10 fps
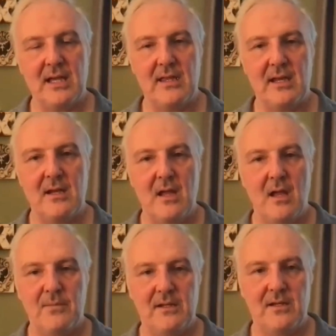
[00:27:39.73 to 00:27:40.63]
And then
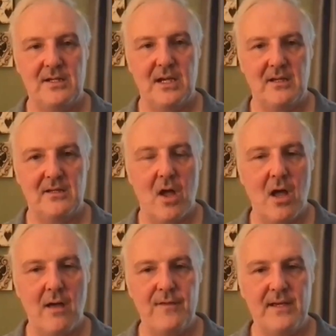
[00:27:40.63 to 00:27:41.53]
Celia Chung's
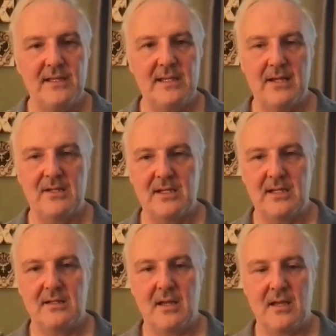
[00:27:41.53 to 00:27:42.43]
office as
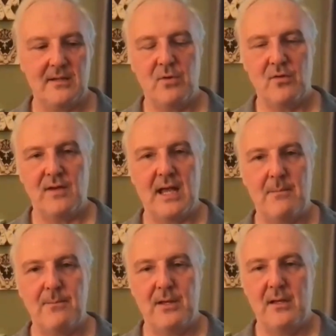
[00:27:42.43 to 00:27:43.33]
she's moving
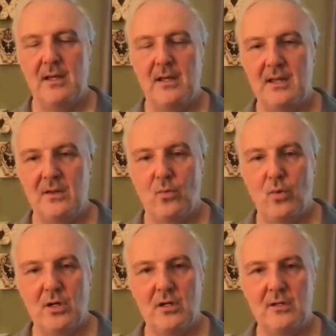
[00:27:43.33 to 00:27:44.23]
up in the
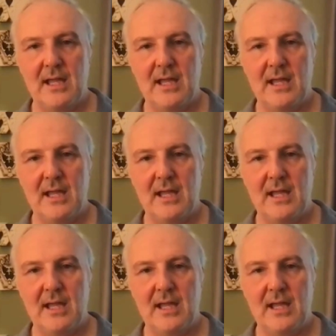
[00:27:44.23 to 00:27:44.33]
world.